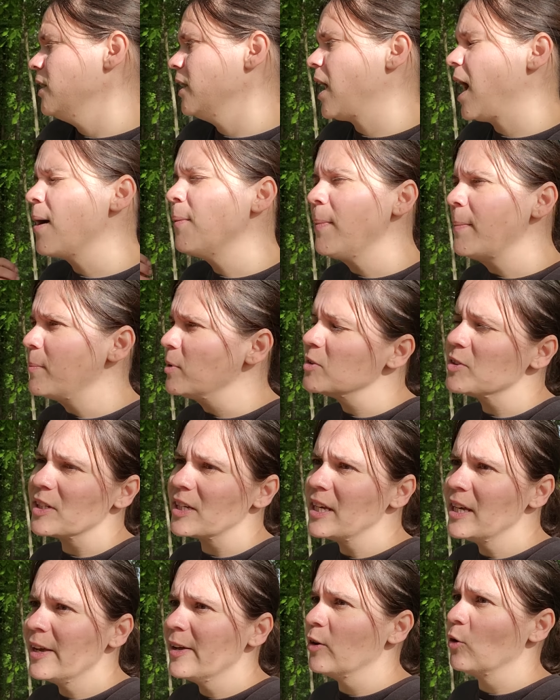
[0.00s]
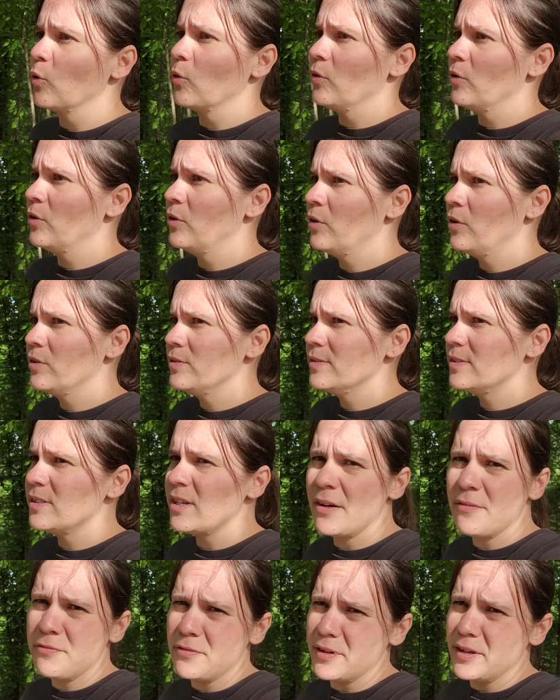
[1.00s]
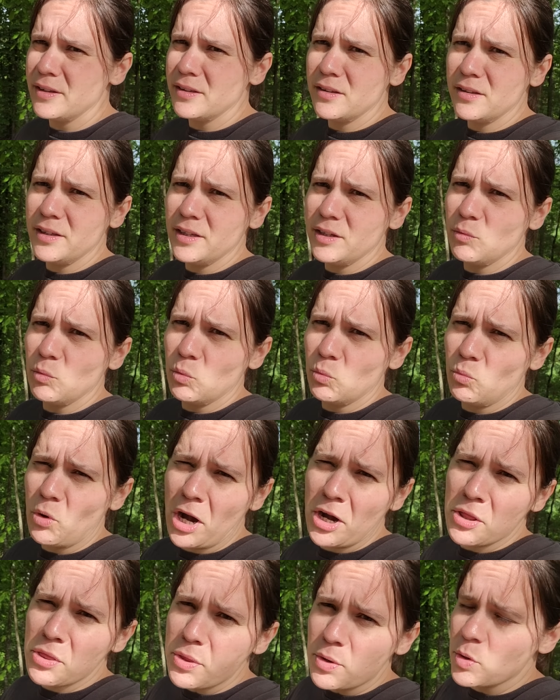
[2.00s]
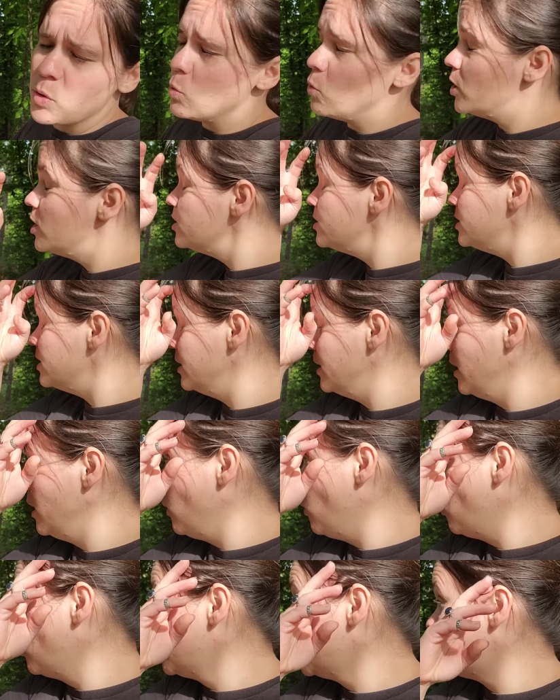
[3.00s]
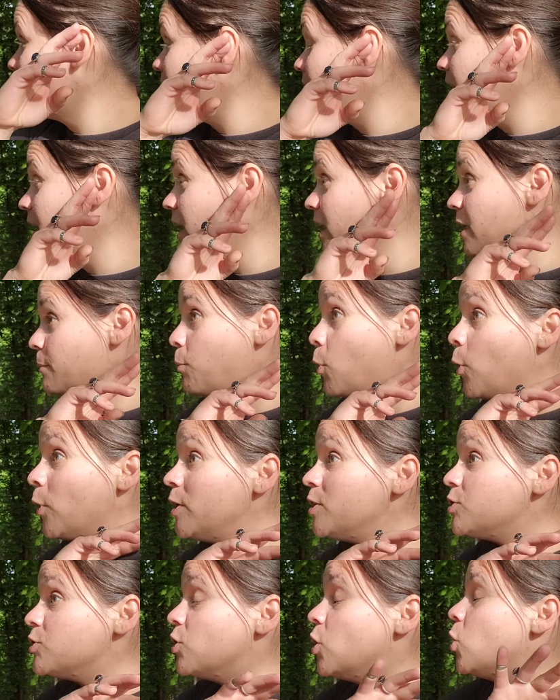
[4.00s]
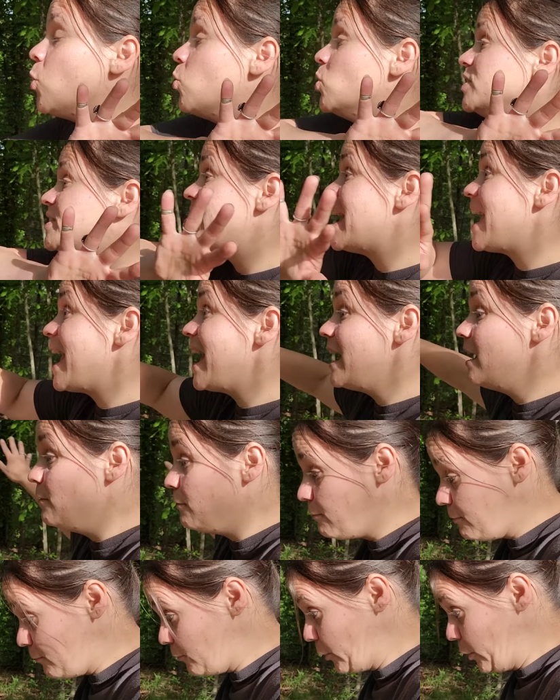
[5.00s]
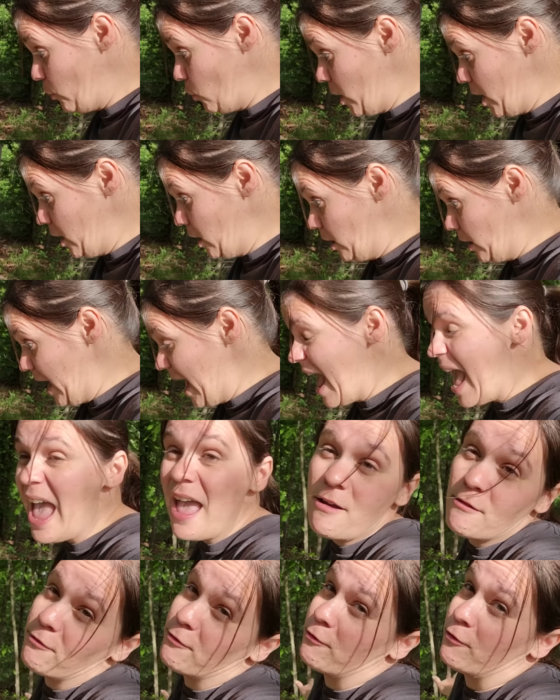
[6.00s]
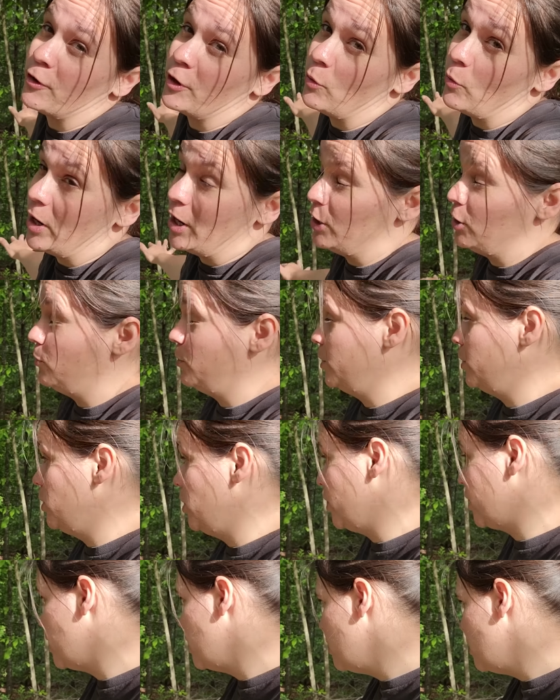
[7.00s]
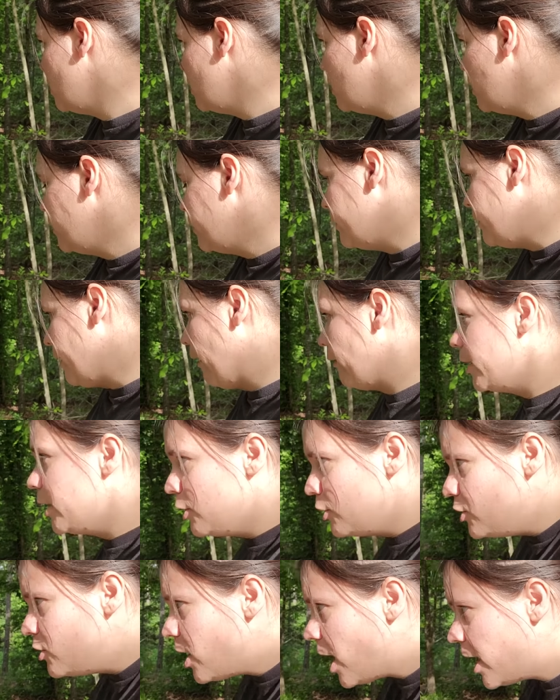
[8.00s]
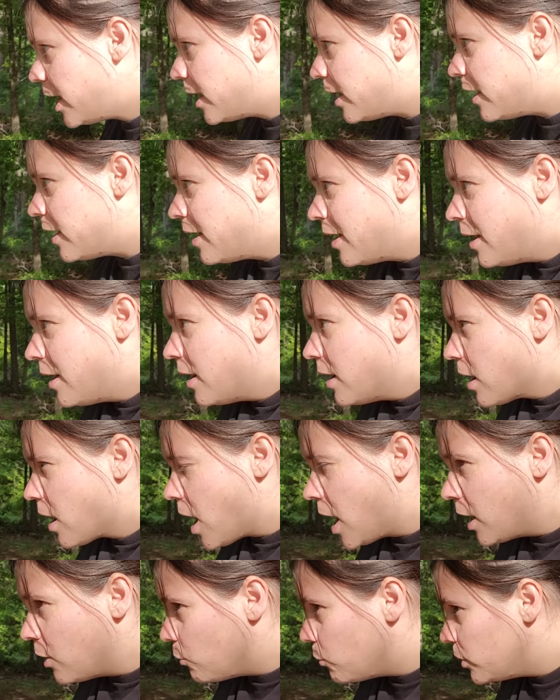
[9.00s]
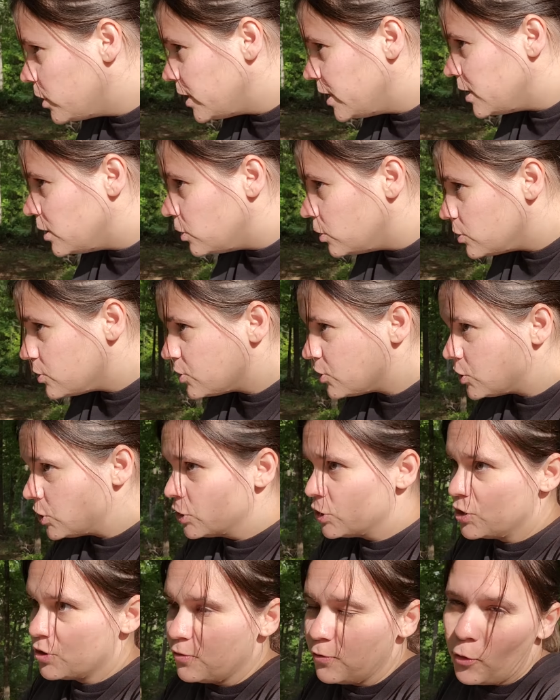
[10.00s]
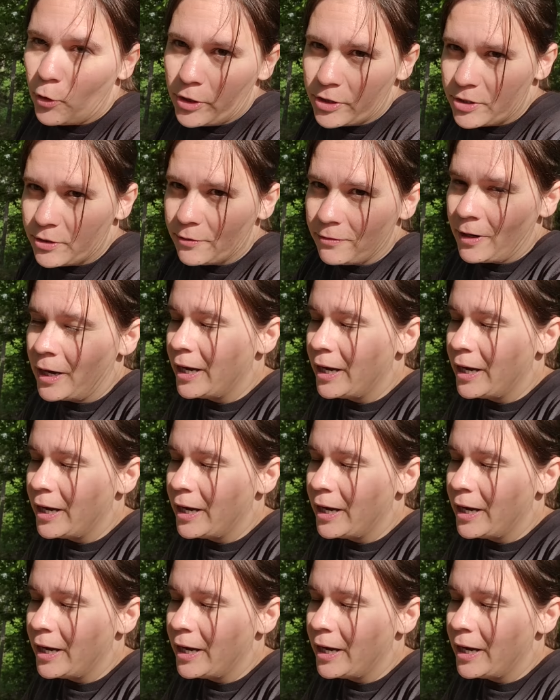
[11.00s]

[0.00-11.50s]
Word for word: like I remember as a kid and stuff running through the woods in uh, Oregon and poison oak was everywhere, everywhere you would look. Now here you gotta kind of really search for it to